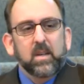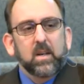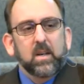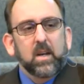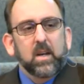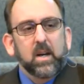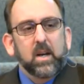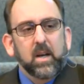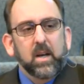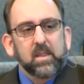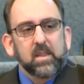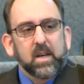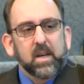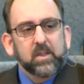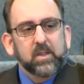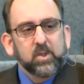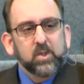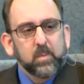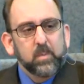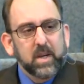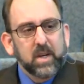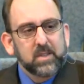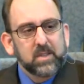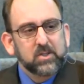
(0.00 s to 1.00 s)
And I thought
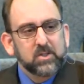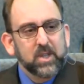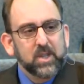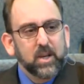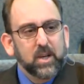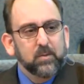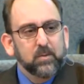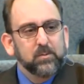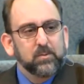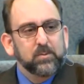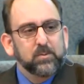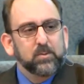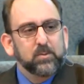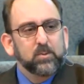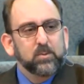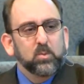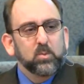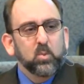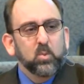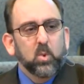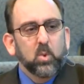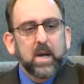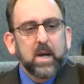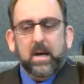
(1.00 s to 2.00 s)
to myself,
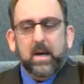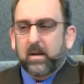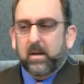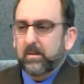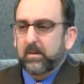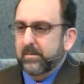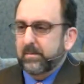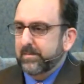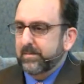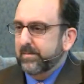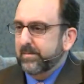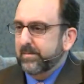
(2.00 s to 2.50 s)
well,